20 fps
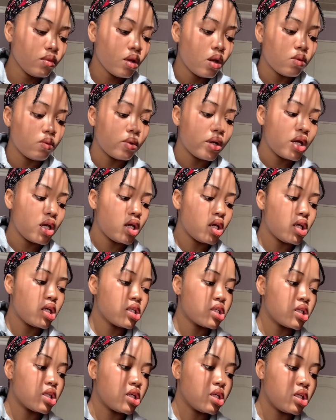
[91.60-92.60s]
where
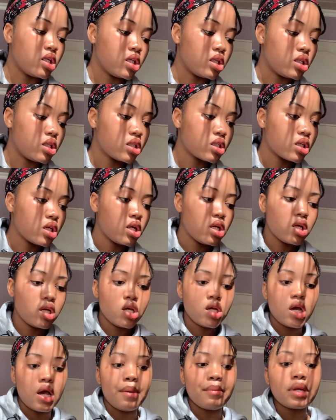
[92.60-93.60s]
is it?
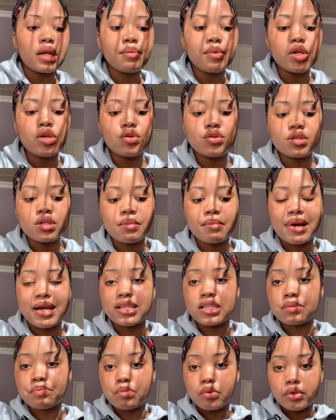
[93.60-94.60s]
I'm gonna be using my
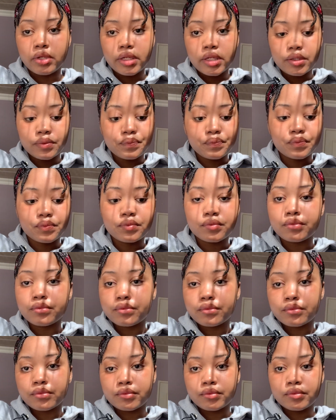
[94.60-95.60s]
spoolie
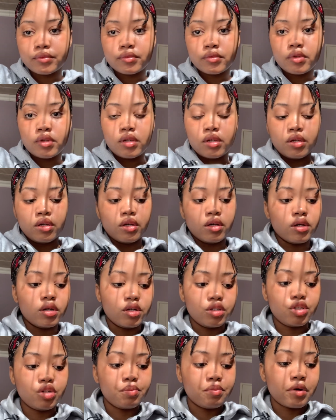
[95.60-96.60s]

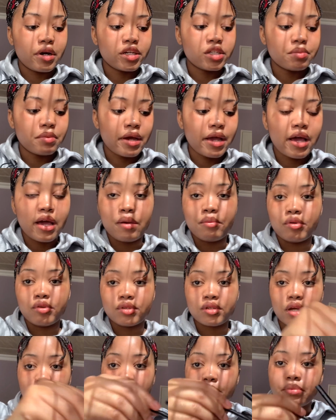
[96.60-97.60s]
to brush my
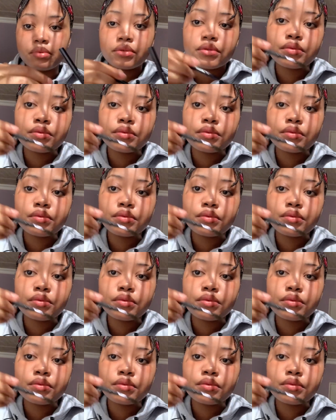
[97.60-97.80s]
eyebrows up